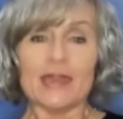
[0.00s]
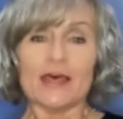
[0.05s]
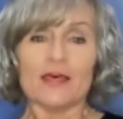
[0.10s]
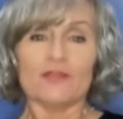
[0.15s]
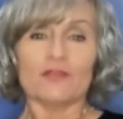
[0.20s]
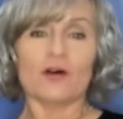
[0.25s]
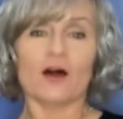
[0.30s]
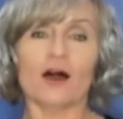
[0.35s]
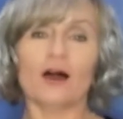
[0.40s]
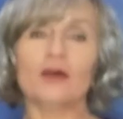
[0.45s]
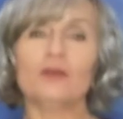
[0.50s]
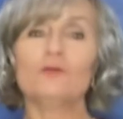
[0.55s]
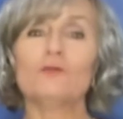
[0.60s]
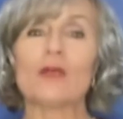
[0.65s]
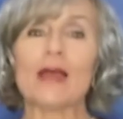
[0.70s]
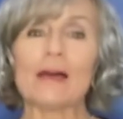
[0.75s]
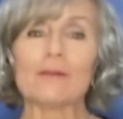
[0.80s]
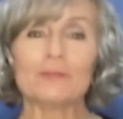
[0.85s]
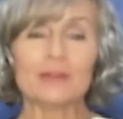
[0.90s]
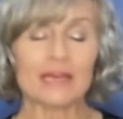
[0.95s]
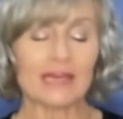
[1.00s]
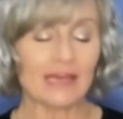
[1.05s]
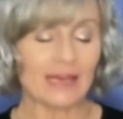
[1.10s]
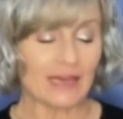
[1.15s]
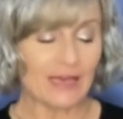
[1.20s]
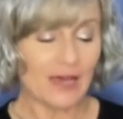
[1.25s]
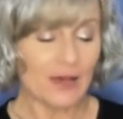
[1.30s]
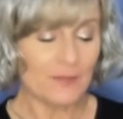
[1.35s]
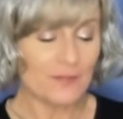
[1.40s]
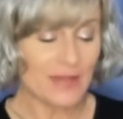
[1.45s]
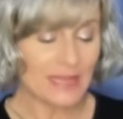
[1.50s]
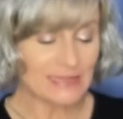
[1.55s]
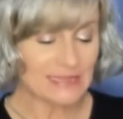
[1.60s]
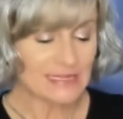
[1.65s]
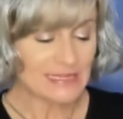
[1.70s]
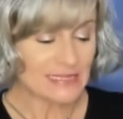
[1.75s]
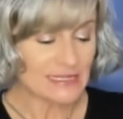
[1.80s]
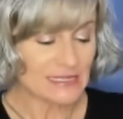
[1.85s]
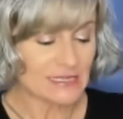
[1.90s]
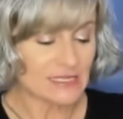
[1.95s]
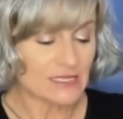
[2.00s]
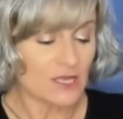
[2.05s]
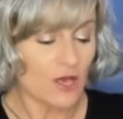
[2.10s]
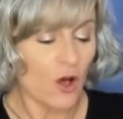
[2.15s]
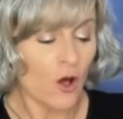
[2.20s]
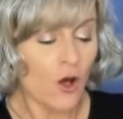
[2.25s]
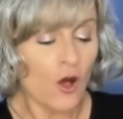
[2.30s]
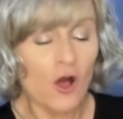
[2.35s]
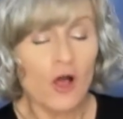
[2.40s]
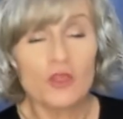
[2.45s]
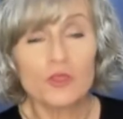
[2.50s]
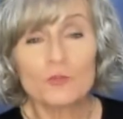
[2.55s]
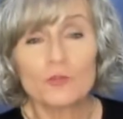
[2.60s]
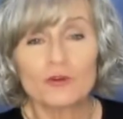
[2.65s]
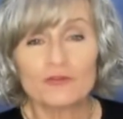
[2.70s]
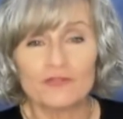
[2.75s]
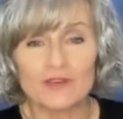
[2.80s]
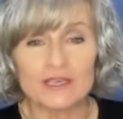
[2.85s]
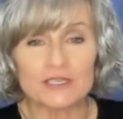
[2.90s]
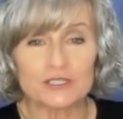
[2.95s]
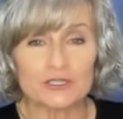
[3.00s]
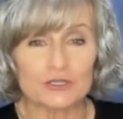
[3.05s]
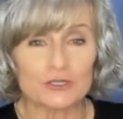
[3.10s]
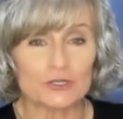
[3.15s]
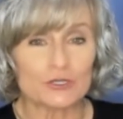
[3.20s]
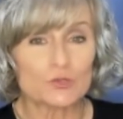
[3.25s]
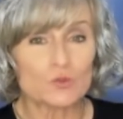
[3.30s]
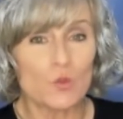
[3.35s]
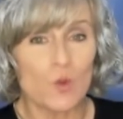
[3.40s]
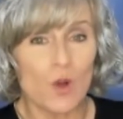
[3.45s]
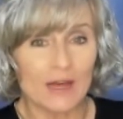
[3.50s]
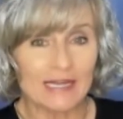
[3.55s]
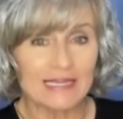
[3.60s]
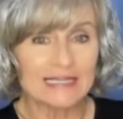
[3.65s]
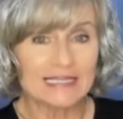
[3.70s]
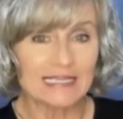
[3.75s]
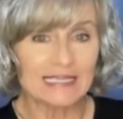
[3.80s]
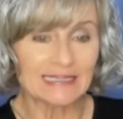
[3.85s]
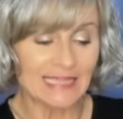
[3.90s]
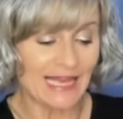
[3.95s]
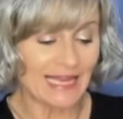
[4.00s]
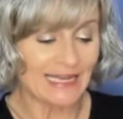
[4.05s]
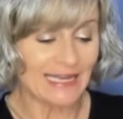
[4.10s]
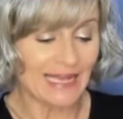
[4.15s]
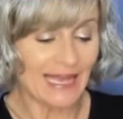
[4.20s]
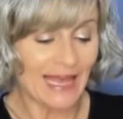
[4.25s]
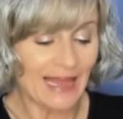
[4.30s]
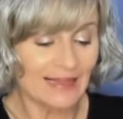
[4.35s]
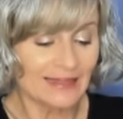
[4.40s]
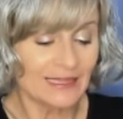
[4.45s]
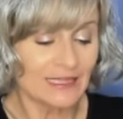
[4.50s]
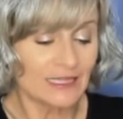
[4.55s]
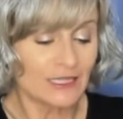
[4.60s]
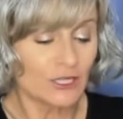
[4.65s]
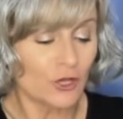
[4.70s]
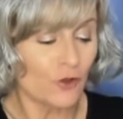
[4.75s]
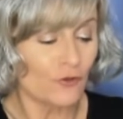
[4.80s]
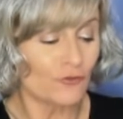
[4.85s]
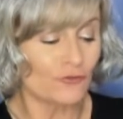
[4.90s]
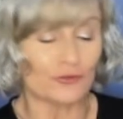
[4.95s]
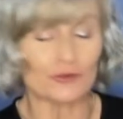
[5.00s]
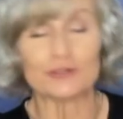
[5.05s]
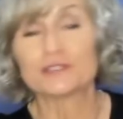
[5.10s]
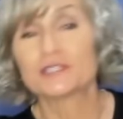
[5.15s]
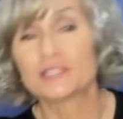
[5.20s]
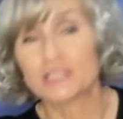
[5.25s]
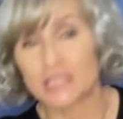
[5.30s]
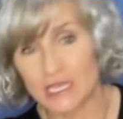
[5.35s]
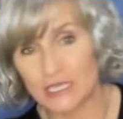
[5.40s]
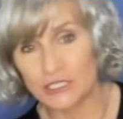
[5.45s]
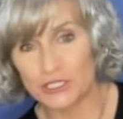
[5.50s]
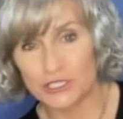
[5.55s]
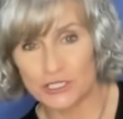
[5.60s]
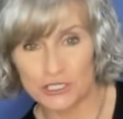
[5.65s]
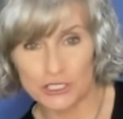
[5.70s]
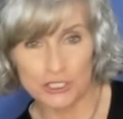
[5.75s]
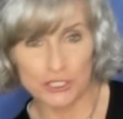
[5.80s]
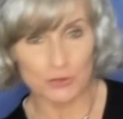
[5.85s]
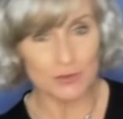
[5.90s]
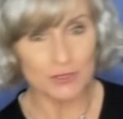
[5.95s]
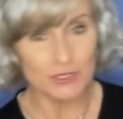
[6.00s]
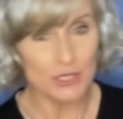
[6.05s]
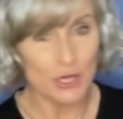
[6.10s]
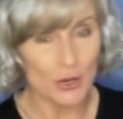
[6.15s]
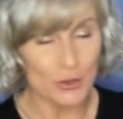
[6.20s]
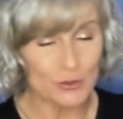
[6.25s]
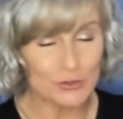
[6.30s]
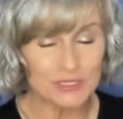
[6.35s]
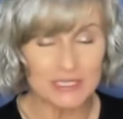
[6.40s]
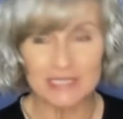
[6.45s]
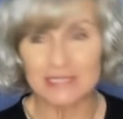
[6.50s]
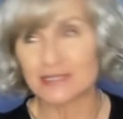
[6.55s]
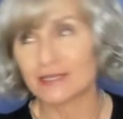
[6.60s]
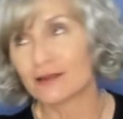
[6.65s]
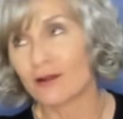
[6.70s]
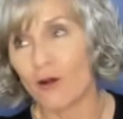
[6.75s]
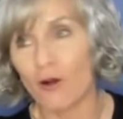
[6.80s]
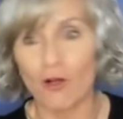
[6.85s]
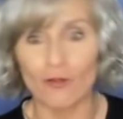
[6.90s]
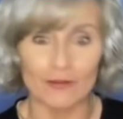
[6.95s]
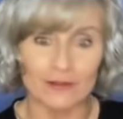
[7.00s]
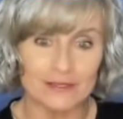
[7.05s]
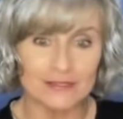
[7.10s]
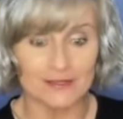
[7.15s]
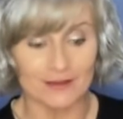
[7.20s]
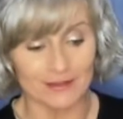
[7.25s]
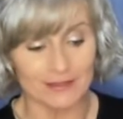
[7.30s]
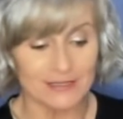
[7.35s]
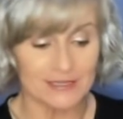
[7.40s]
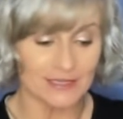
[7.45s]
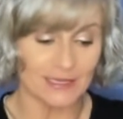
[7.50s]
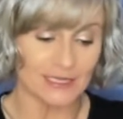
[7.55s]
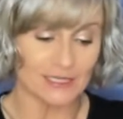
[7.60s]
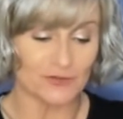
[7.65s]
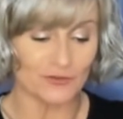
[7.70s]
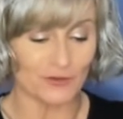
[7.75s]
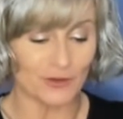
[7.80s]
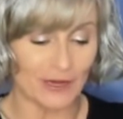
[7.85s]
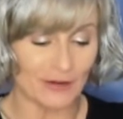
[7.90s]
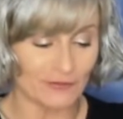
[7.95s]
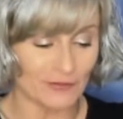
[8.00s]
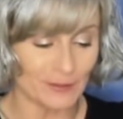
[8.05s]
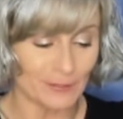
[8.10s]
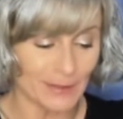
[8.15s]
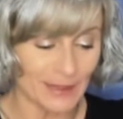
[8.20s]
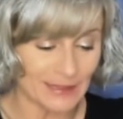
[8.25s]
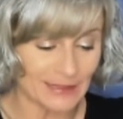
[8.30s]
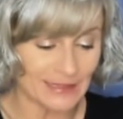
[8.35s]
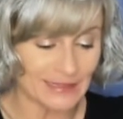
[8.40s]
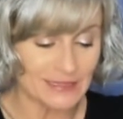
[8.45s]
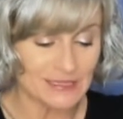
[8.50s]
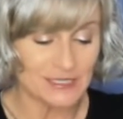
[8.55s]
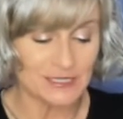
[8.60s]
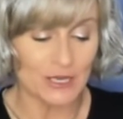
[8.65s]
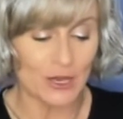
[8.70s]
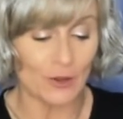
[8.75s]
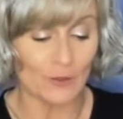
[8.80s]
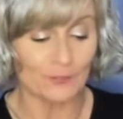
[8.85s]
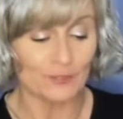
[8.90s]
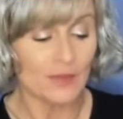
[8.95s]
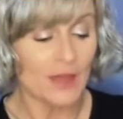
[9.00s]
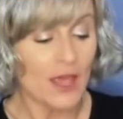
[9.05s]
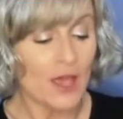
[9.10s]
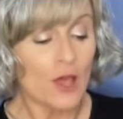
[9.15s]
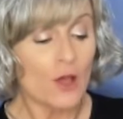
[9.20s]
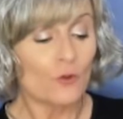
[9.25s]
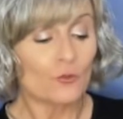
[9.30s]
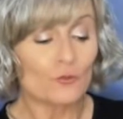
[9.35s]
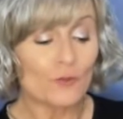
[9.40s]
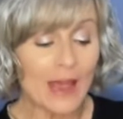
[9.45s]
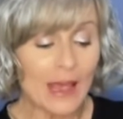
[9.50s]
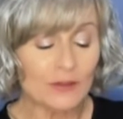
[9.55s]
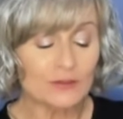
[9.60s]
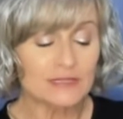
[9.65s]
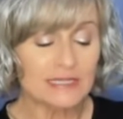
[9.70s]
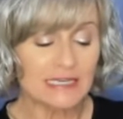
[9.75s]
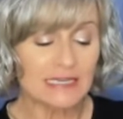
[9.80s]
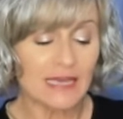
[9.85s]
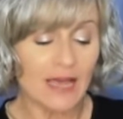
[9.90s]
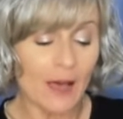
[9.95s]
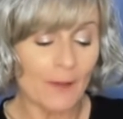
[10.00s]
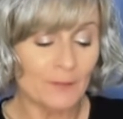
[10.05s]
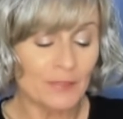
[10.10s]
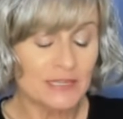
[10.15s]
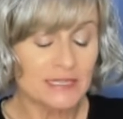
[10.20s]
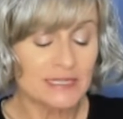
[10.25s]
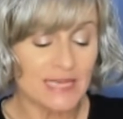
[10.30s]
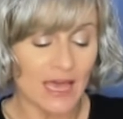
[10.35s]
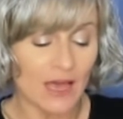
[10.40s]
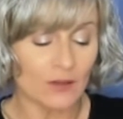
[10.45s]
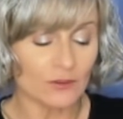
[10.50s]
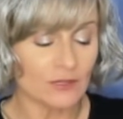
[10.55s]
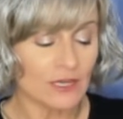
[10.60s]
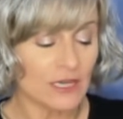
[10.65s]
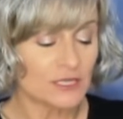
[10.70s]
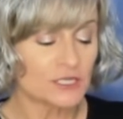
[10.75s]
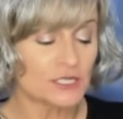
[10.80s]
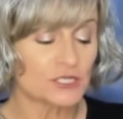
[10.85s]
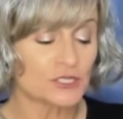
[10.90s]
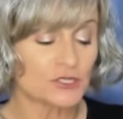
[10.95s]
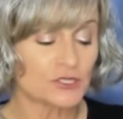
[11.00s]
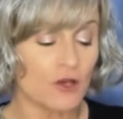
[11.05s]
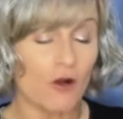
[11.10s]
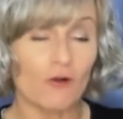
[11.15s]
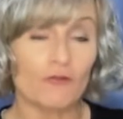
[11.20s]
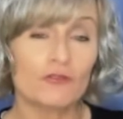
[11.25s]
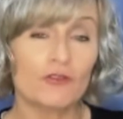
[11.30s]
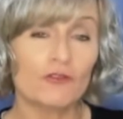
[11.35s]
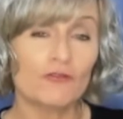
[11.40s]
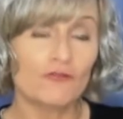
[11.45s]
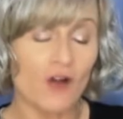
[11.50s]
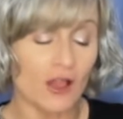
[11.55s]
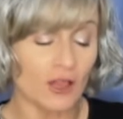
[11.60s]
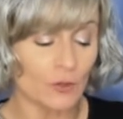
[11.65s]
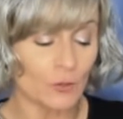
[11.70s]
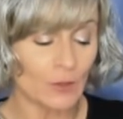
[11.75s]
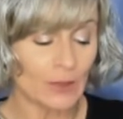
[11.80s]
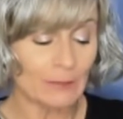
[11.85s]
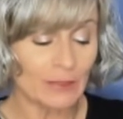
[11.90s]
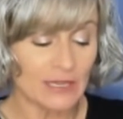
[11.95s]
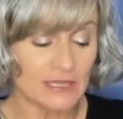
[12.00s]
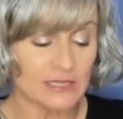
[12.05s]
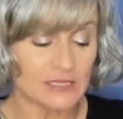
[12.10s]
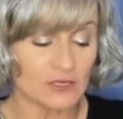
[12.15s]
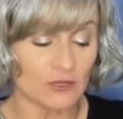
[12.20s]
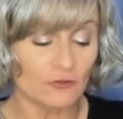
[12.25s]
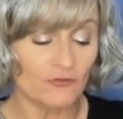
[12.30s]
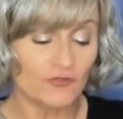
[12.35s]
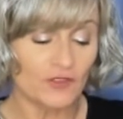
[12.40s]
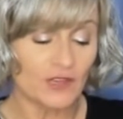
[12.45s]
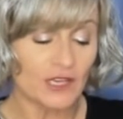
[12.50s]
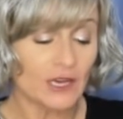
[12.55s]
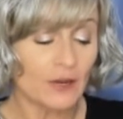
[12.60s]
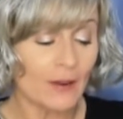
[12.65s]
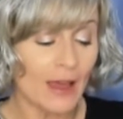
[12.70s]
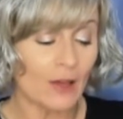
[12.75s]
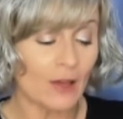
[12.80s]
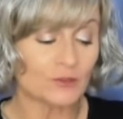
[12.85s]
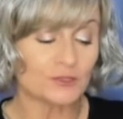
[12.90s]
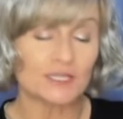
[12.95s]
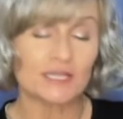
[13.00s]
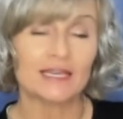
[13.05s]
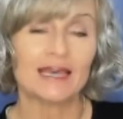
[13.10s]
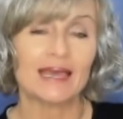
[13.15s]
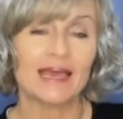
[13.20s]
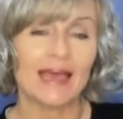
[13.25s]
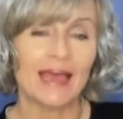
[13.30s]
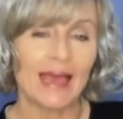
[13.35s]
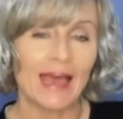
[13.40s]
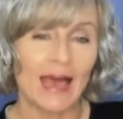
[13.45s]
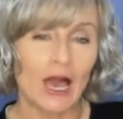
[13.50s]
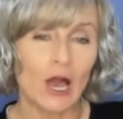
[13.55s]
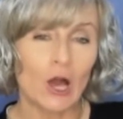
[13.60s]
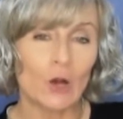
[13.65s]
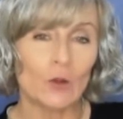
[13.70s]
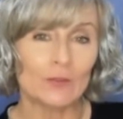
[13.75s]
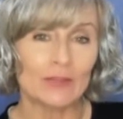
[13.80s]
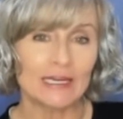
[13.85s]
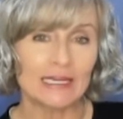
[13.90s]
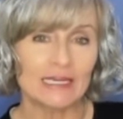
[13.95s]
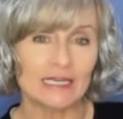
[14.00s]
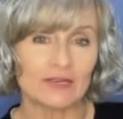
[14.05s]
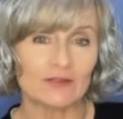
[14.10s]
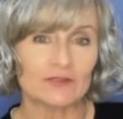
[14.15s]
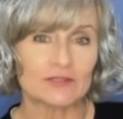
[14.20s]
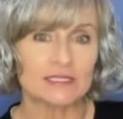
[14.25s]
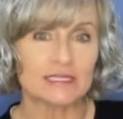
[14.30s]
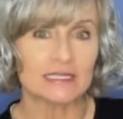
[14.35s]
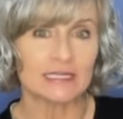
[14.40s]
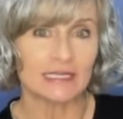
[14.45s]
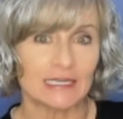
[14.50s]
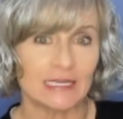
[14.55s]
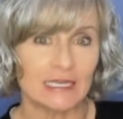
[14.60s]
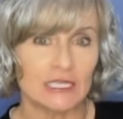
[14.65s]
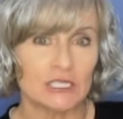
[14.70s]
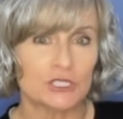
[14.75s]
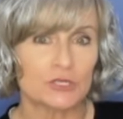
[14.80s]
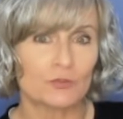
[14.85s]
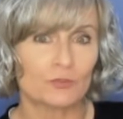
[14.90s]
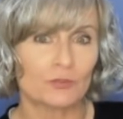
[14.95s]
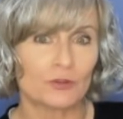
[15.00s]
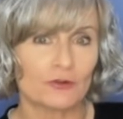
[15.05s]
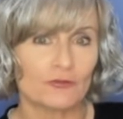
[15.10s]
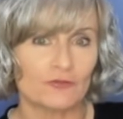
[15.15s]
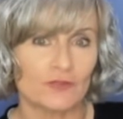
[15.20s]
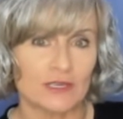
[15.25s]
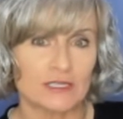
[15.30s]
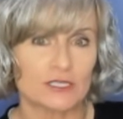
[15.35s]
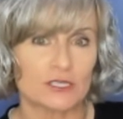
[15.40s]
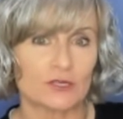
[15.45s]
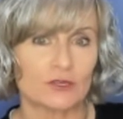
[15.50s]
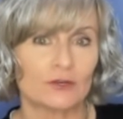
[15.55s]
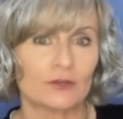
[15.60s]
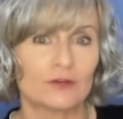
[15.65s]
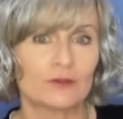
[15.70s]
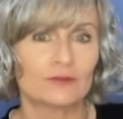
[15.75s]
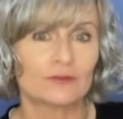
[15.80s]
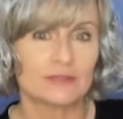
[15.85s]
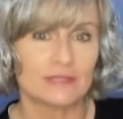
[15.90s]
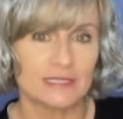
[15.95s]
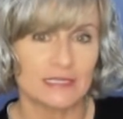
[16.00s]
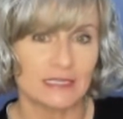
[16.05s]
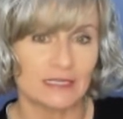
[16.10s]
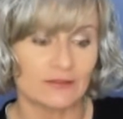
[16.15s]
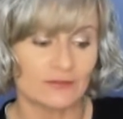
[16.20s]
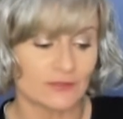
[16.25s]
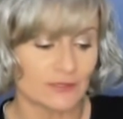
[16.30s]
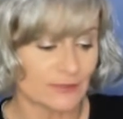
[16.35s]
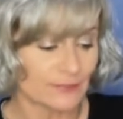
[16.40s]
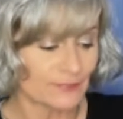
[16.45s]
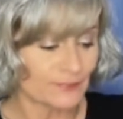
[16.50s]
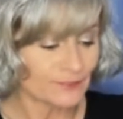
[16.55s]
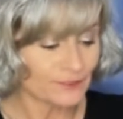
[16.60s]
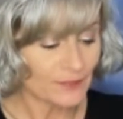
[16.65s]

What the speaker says: The unwrapping commences. All the professors wanted to let Ellen go first since she was the host and did all these nice things for everybody. So, rounding up and down to solve the following puzzle, figure out how many gifts each professor received.